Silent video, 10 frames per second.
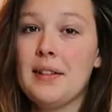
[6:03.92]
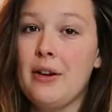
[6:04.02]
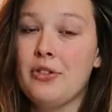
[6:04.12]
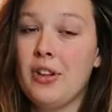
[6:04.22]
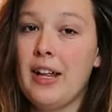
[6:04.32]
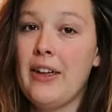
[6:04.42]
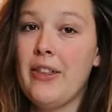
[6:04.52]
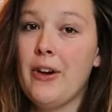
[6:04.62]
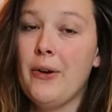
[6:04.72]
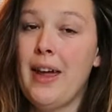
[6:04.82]
now July
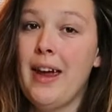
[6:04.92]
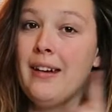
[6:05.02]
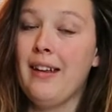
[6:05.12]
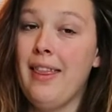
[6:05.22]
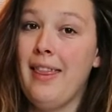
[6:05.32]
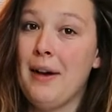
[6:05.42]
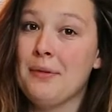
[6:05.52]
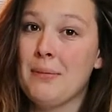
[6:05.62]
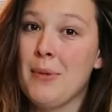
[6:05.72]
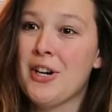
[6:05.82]
though, and that
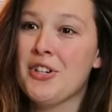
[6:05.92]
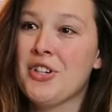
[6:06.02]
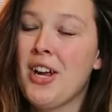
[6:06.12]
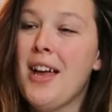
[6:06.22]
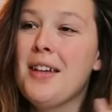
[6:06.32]
was March.